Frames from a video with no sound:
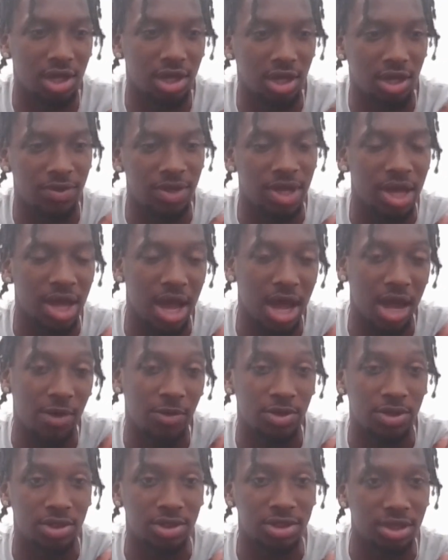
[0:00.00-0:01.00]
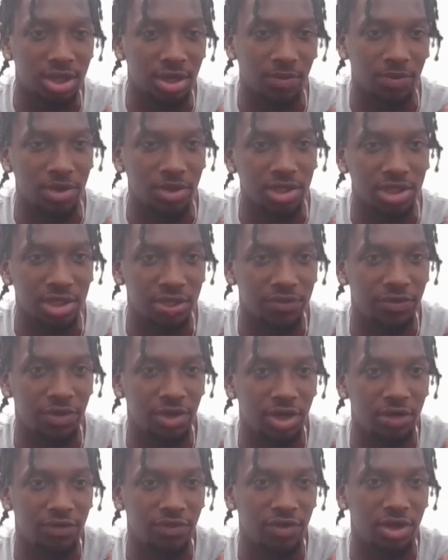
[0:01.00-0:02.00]
that I was appreciative
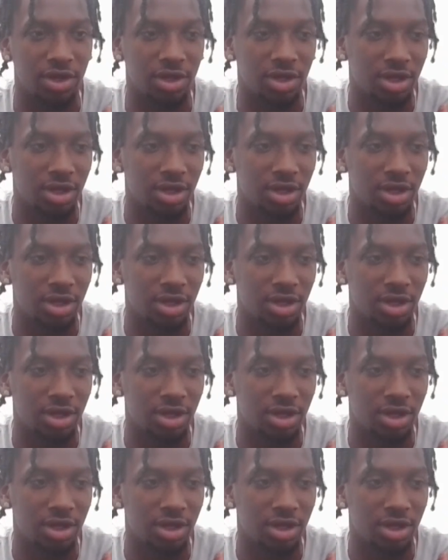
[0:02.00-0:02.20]
of.